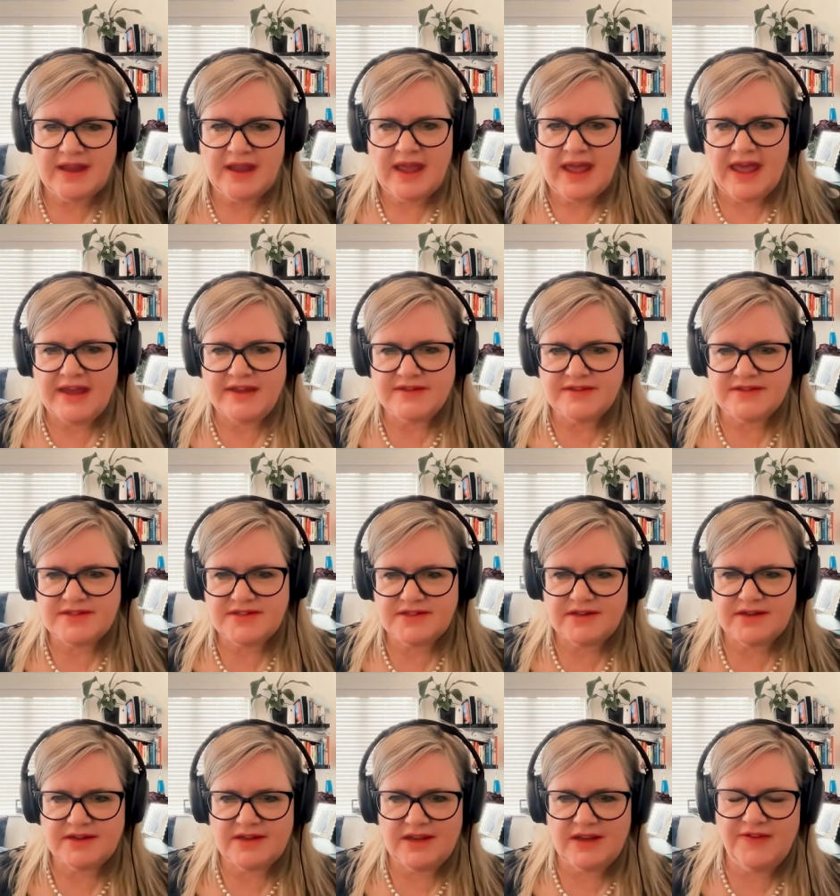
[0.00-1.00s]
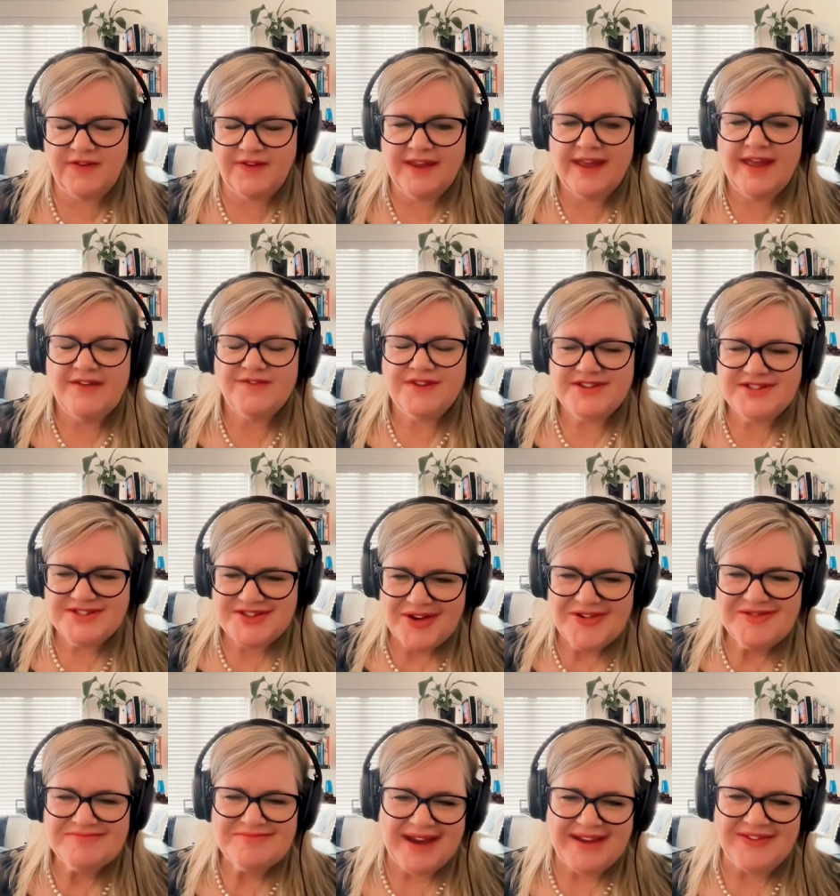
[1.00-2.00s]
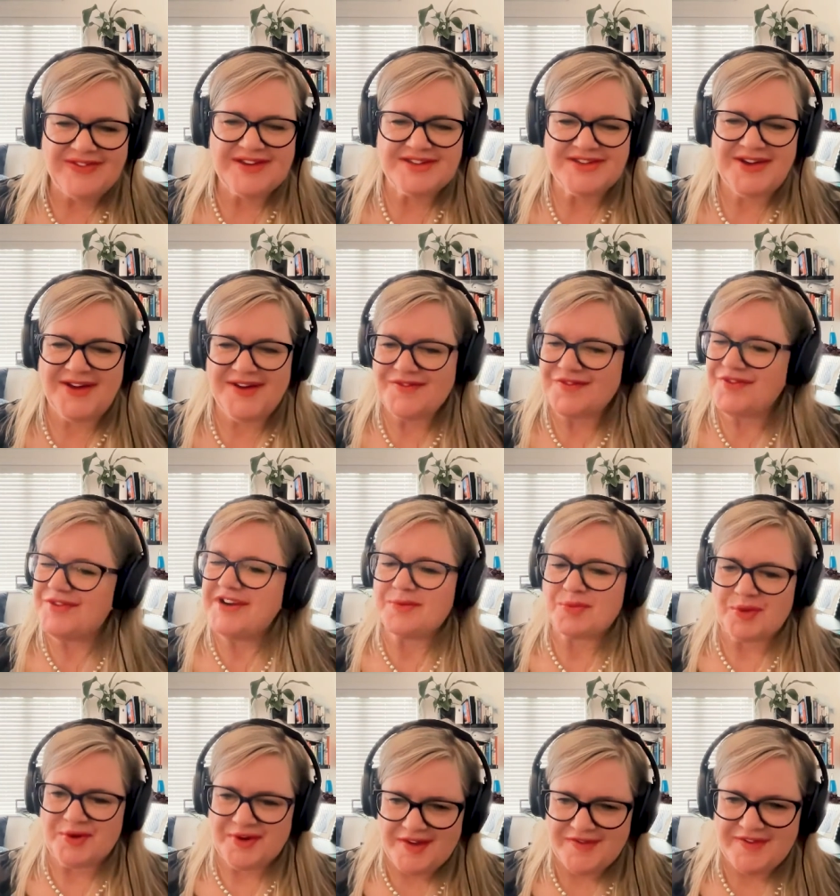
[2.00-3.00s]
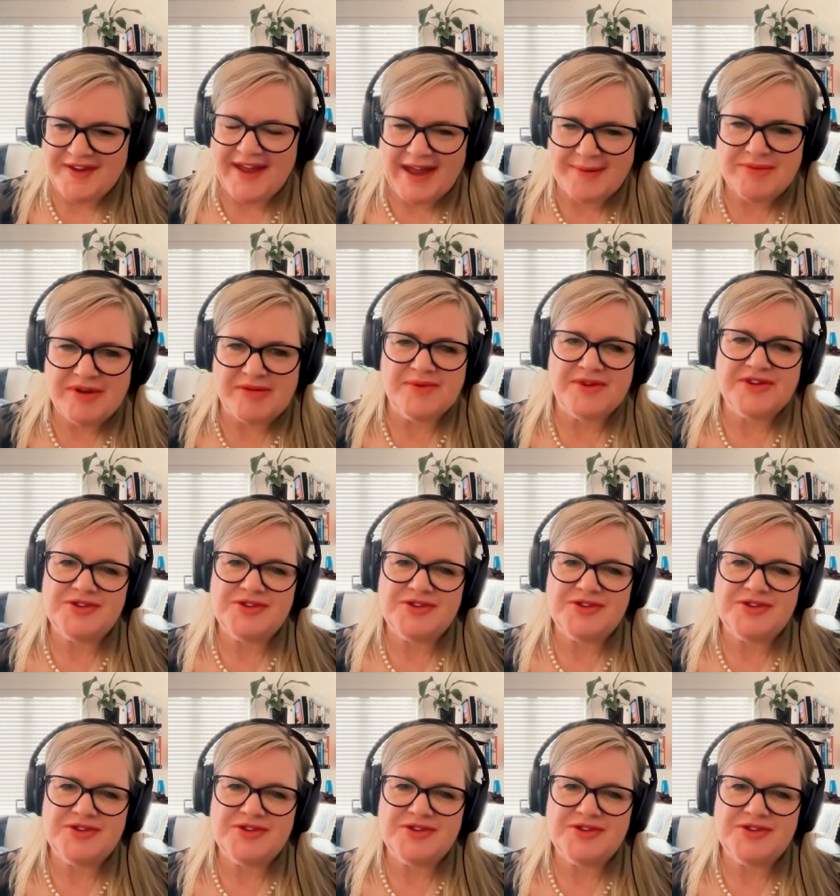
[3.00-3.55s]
And if you don't make the time for it, it will never happen.